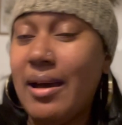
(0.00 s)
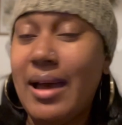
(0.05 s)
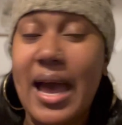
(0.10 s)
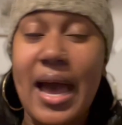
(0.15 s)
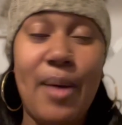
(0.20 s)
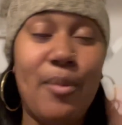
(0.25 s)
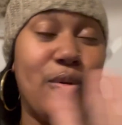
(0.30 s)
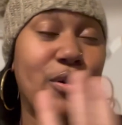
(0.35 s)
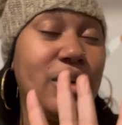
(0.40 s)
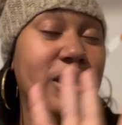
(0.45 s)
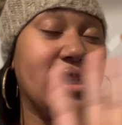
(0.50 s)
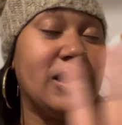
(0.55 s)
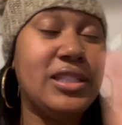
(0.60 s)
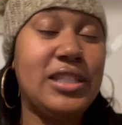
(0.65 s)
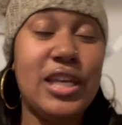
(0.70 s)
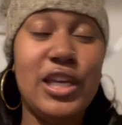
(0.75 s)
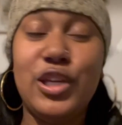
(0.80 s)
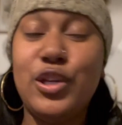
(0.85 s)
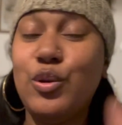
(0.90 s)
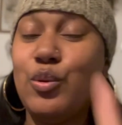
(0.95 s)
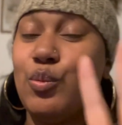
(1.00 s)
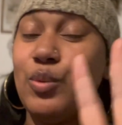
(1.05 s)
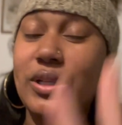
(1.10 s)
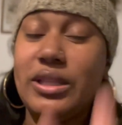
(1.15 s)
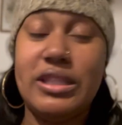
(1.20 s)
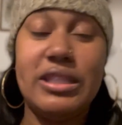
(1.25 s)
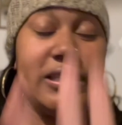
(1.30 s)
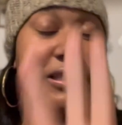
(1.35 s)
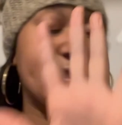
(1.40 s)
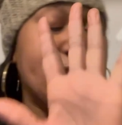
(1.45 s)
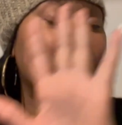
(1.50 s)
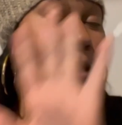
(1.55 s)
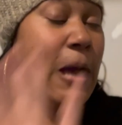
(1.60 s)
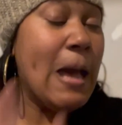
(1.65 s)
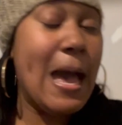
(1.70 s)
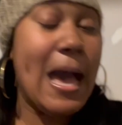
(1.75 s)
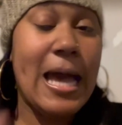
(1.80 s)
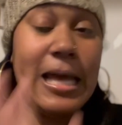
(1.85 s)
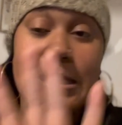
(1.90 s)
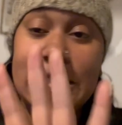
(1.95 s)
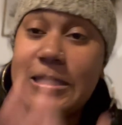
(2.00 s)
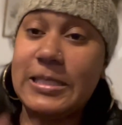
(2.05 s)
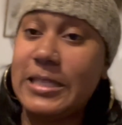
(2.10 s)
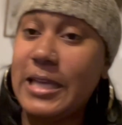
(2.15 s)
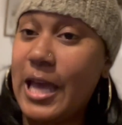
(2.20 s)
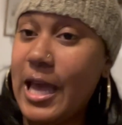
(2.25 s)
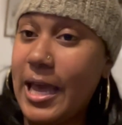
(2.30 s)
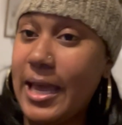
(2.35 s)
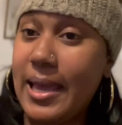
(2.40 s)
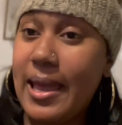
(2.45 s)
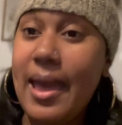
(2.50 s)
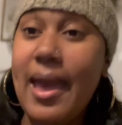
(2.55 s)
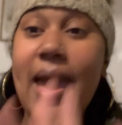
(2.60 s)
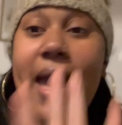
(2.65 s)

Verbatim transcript: I will continue with this content.